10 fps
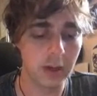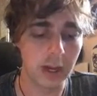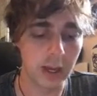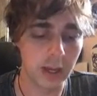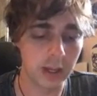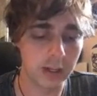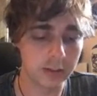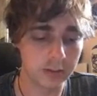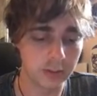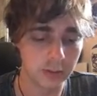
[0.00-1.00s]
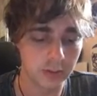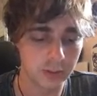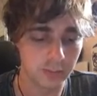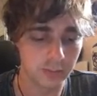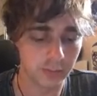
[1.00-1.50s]
And let me just
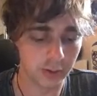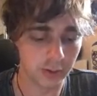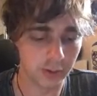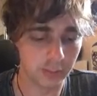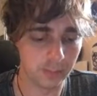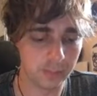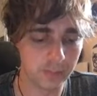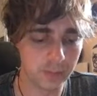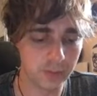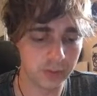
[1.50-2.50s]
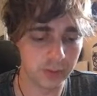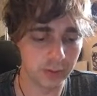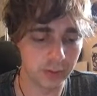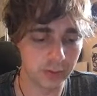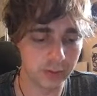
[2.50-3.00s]
confirm.
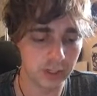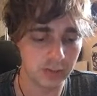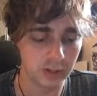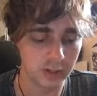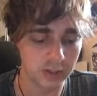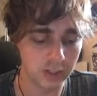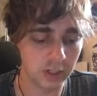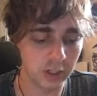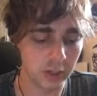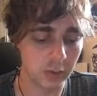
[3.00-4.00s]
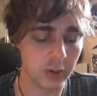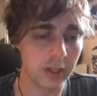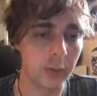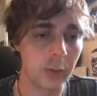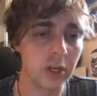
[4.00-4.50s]
So save and continue.
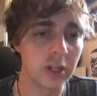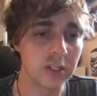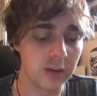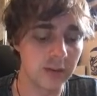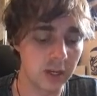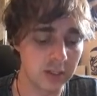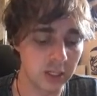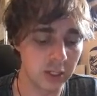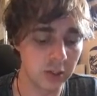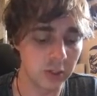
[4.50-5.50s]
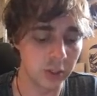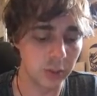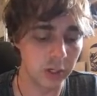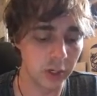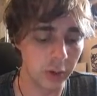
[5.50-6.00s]
And then when you click save and continue, you
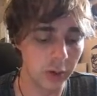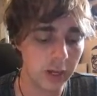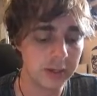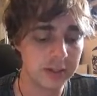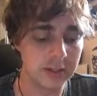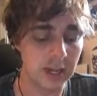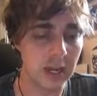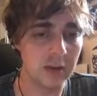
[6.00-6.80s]
would go save